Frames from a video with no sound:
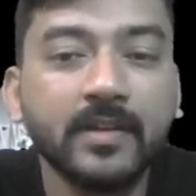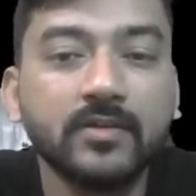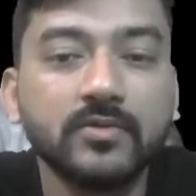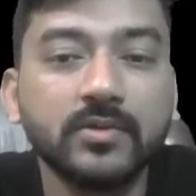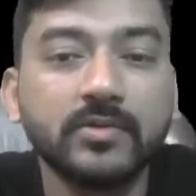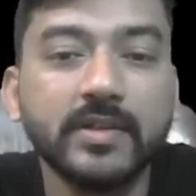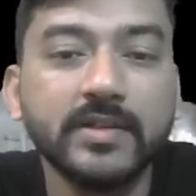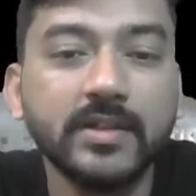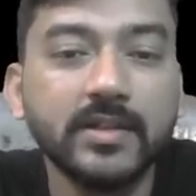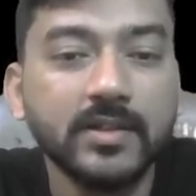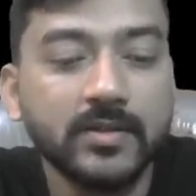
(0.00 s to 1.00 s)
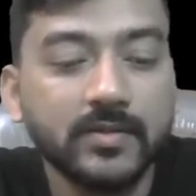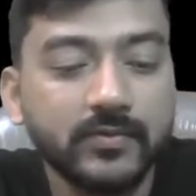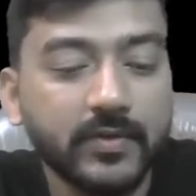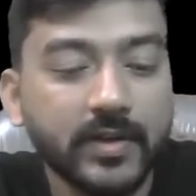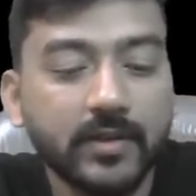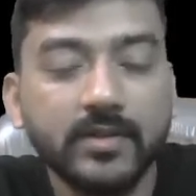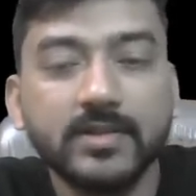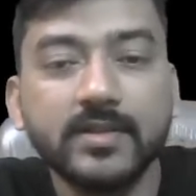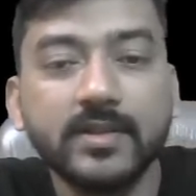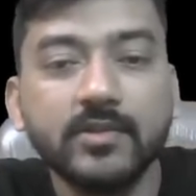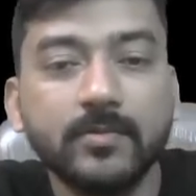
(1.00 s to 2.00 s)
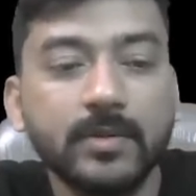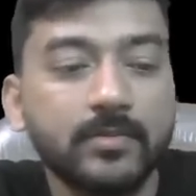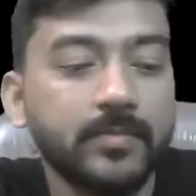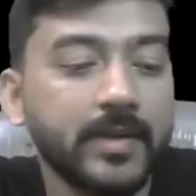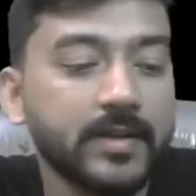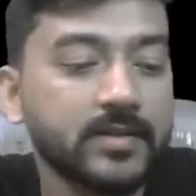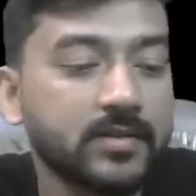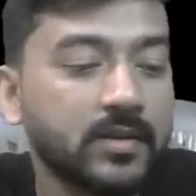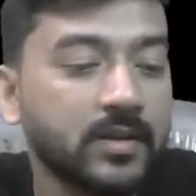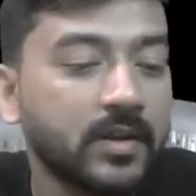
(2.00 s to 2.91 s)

so you can easily find out the series of f of x.